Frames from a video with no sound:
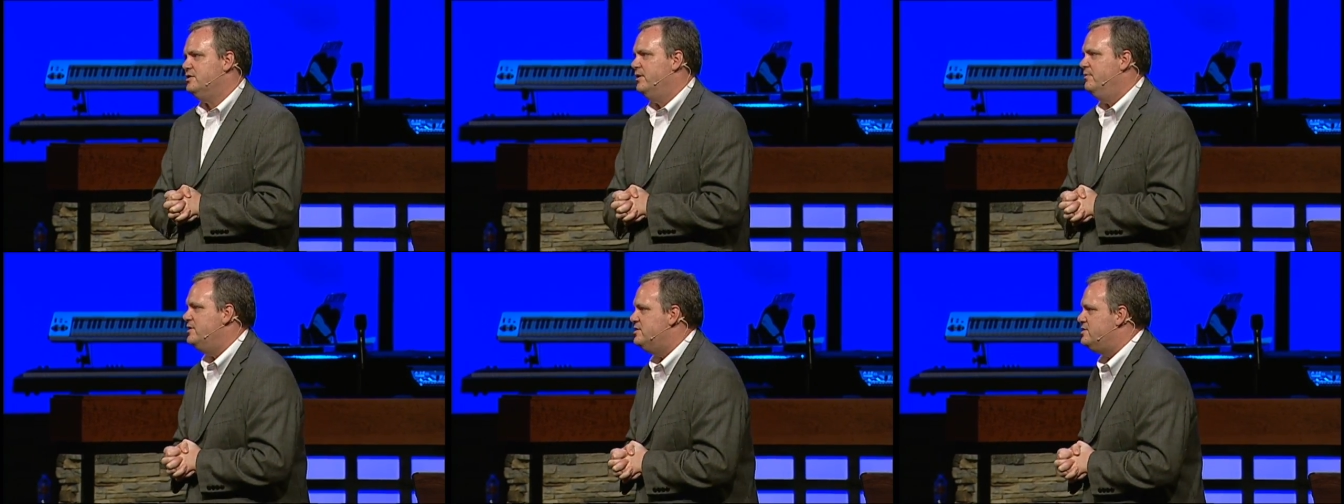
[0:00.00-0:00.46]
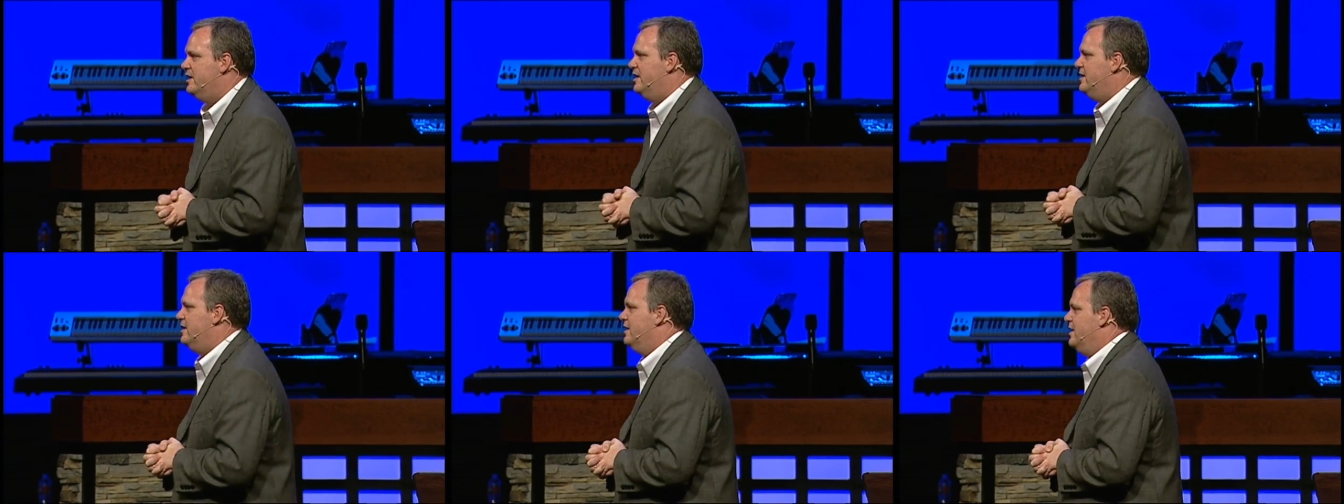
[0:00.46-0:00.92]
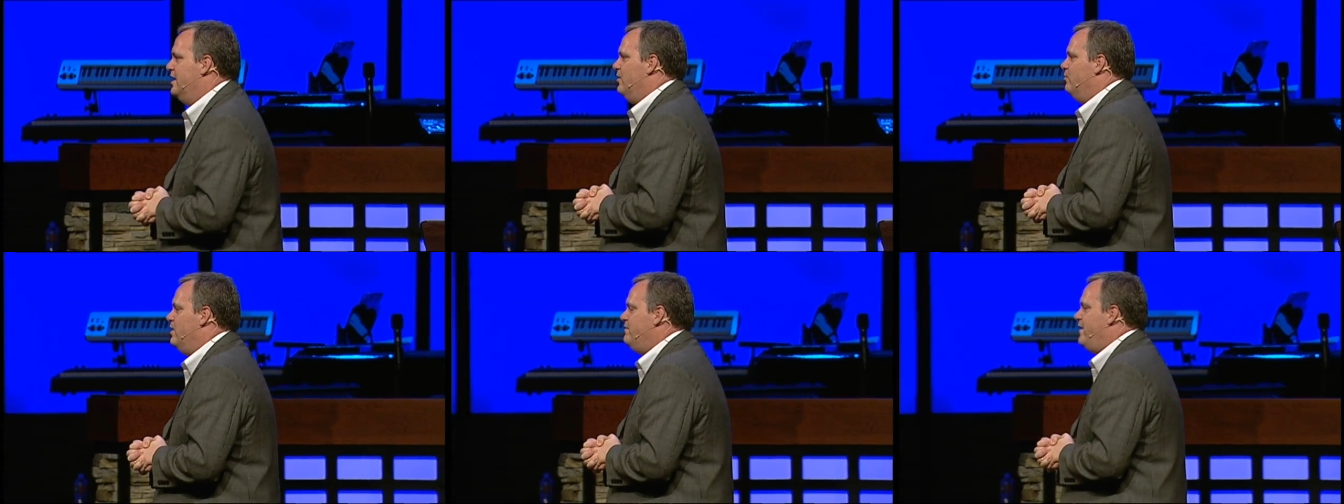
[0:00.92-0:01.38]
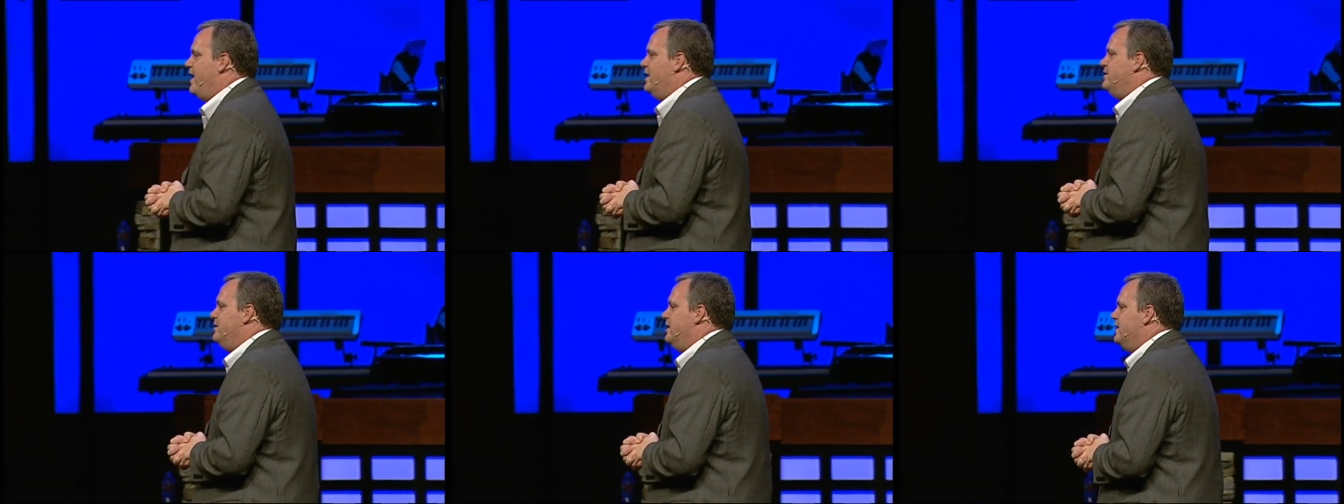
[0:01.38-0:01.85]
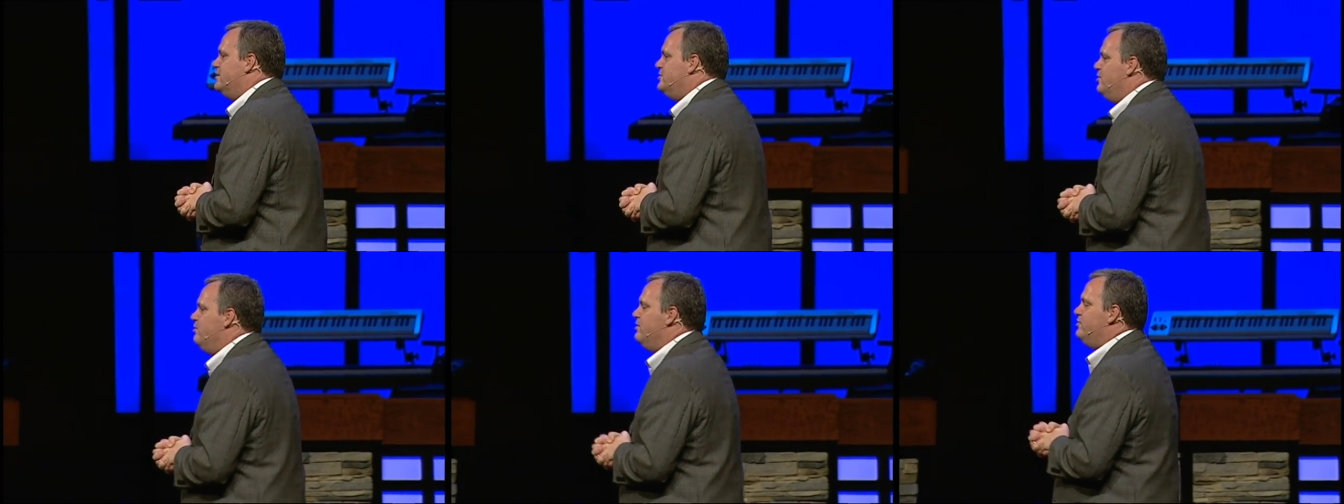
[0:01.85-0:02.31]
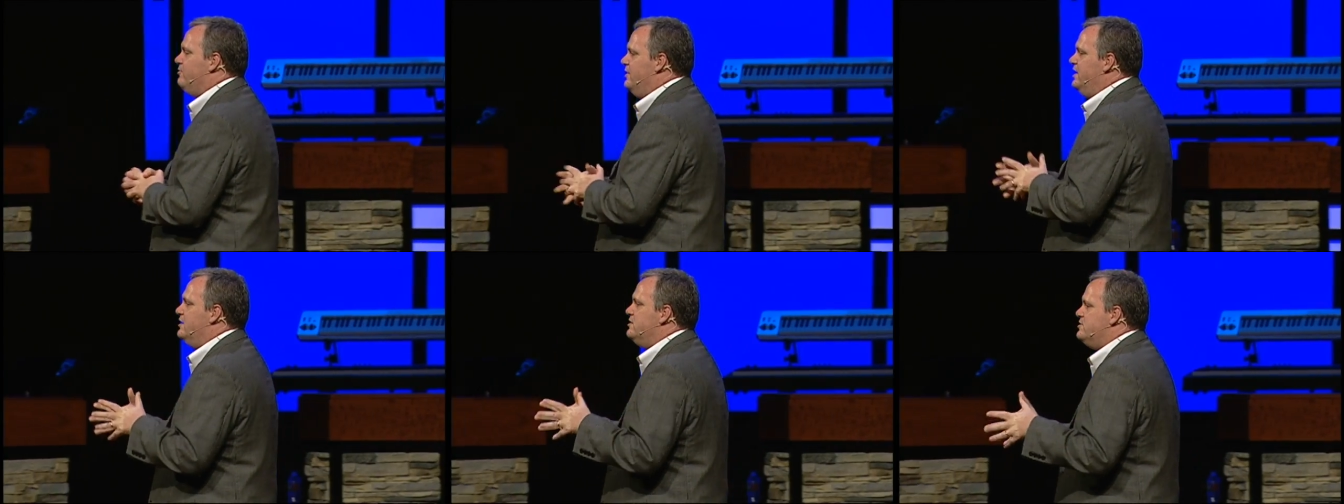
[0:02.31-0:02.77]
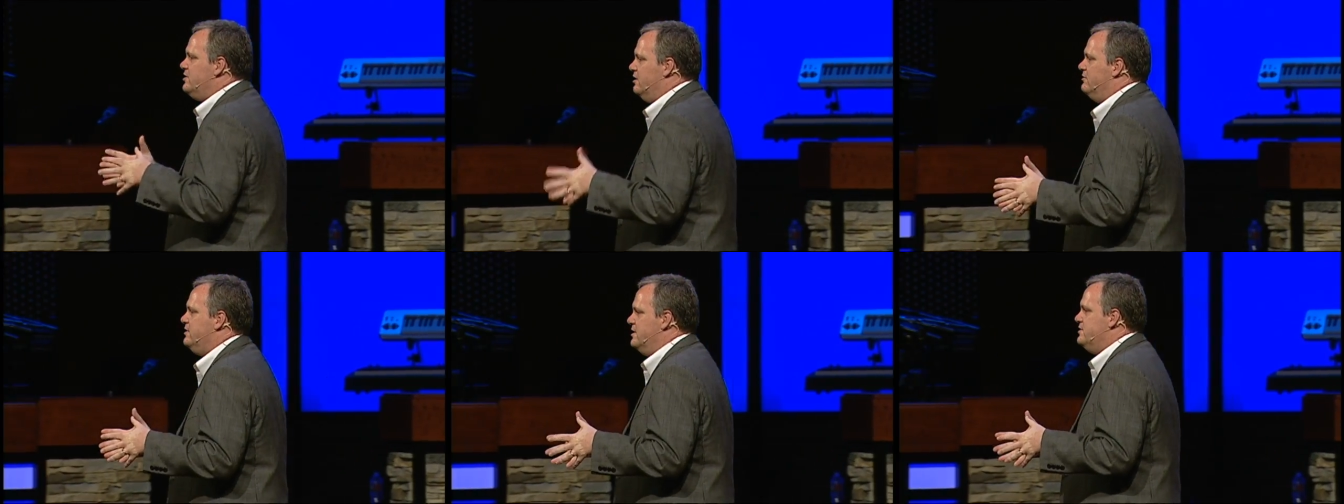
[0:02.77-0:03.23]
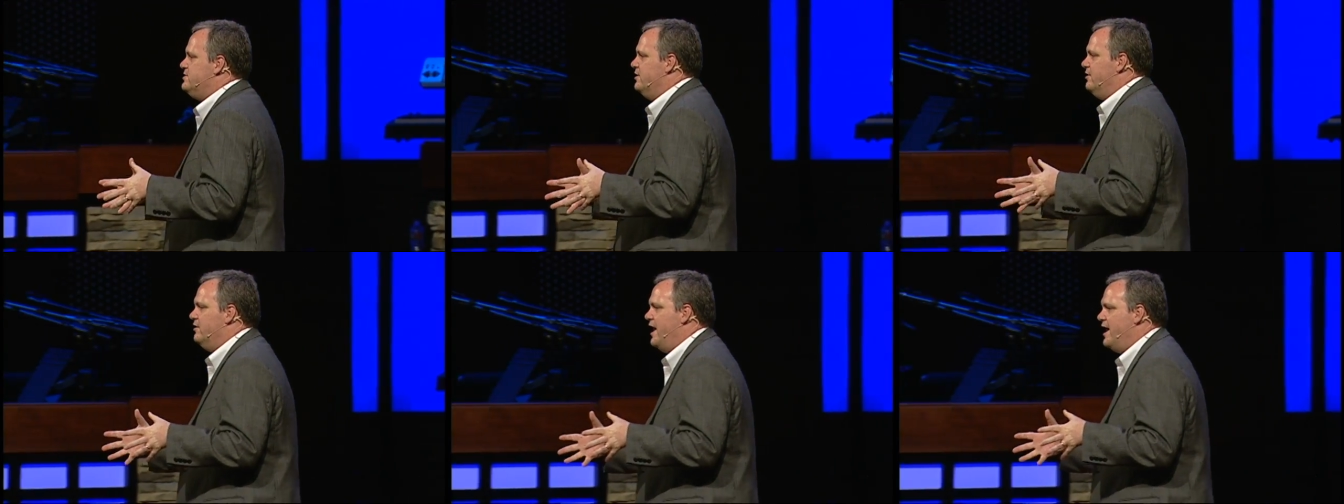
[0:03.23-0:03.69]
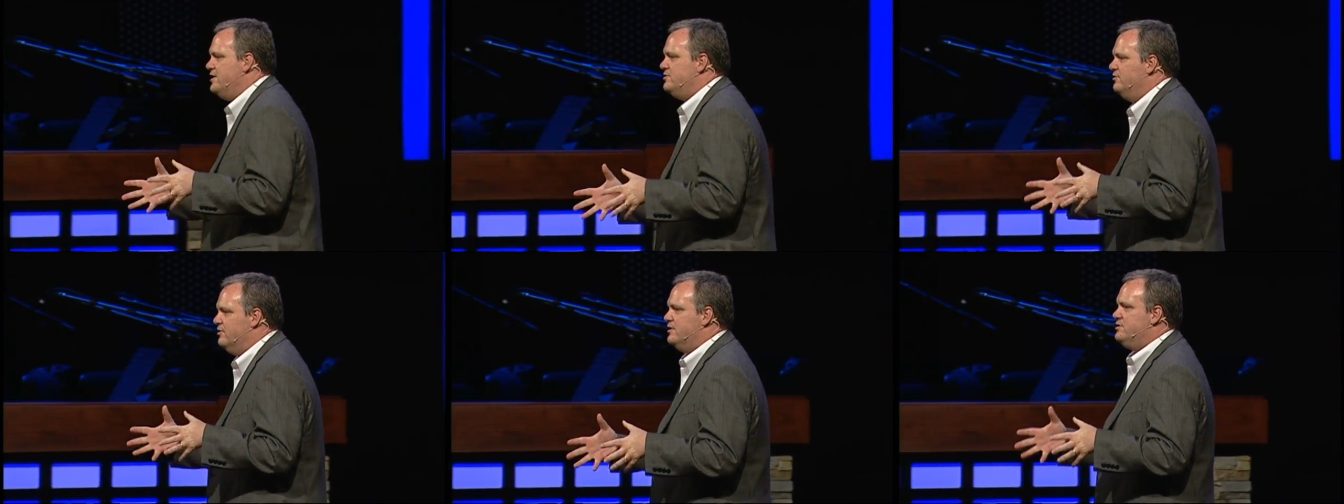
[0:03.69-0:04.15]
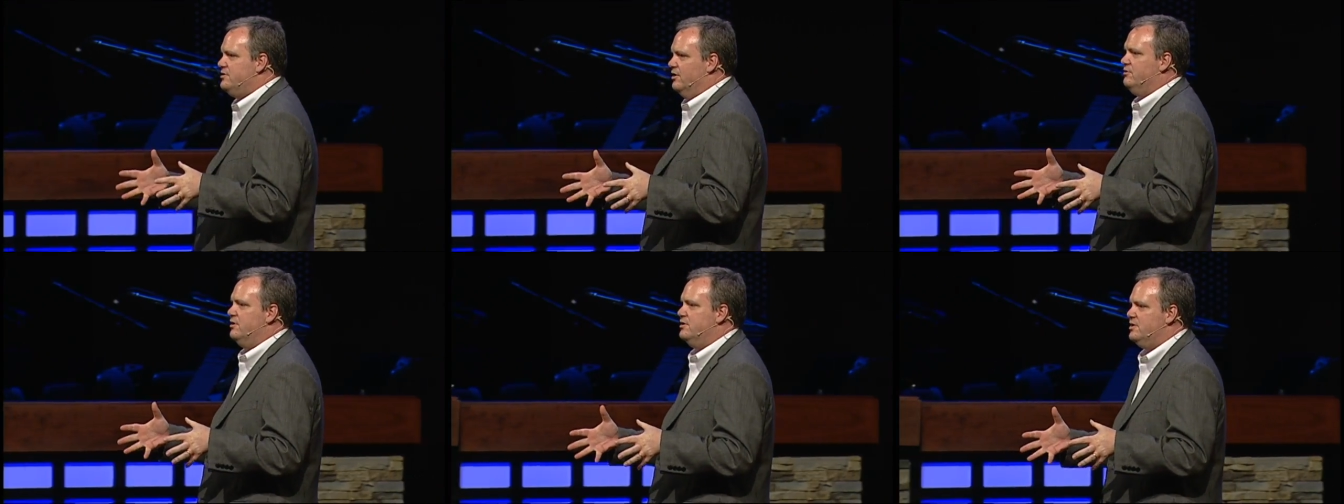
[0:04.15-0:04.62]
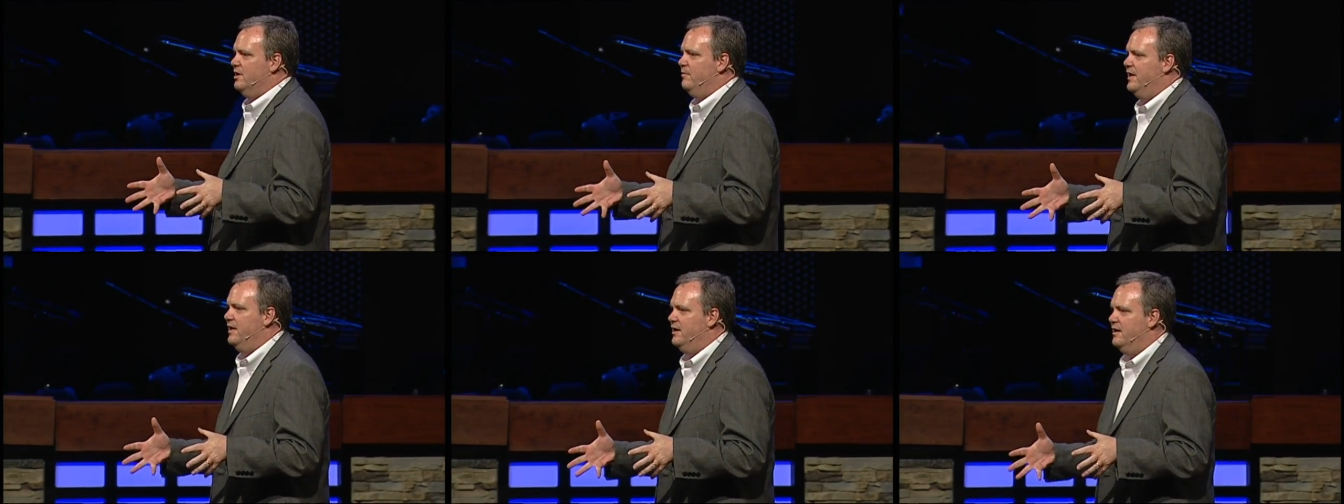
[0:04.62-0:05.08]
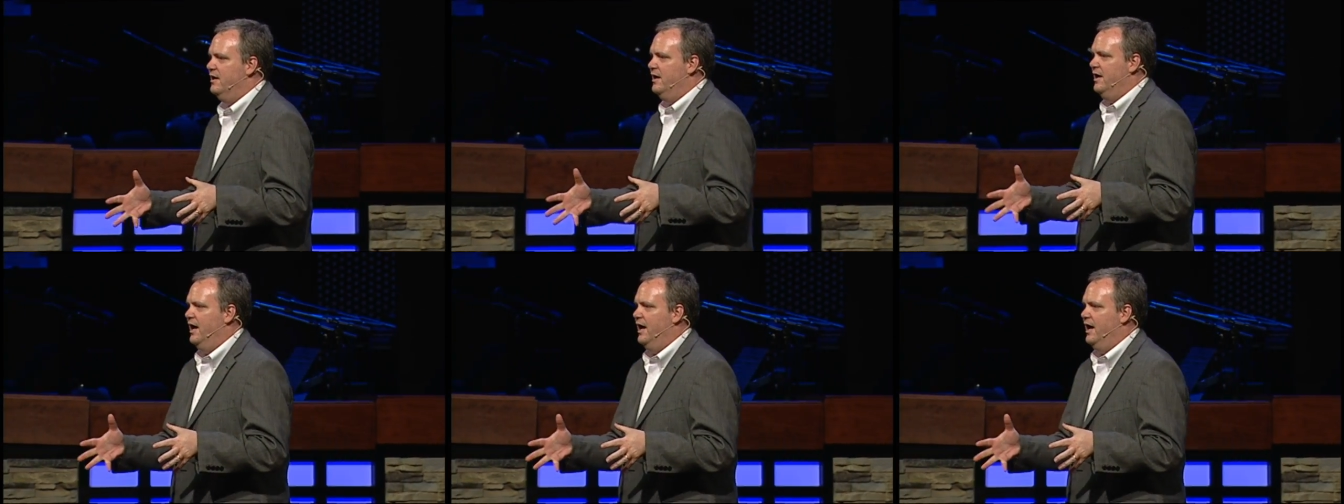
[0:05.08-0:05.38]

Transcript: Let me just tell you, we've had uh, two or three consultants that are national consultants come in and,